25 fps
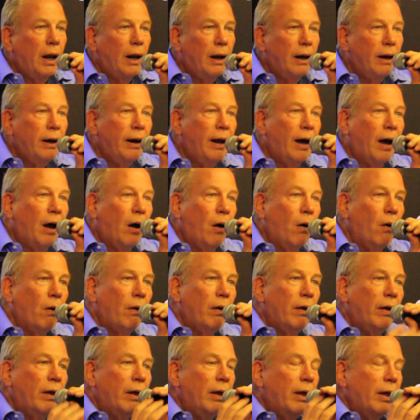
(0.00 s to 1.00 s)
Now,
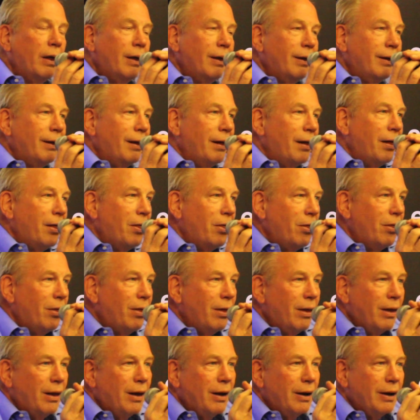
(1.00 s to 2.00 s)

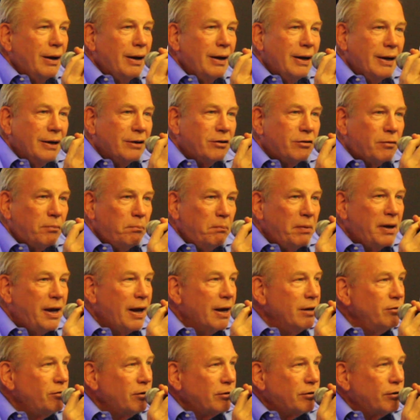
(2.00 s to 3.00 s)
it
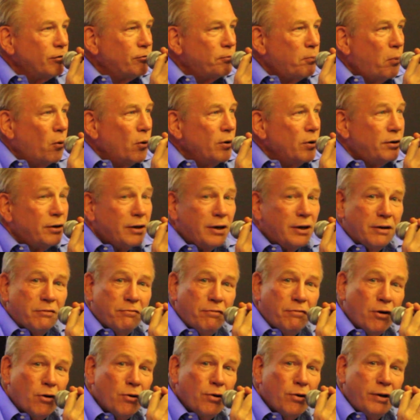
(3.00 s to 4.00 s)
begins at this point to get
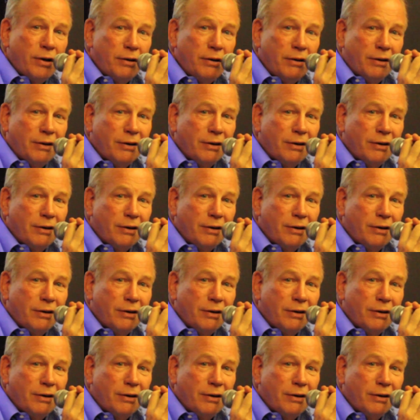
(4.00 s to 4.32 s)
very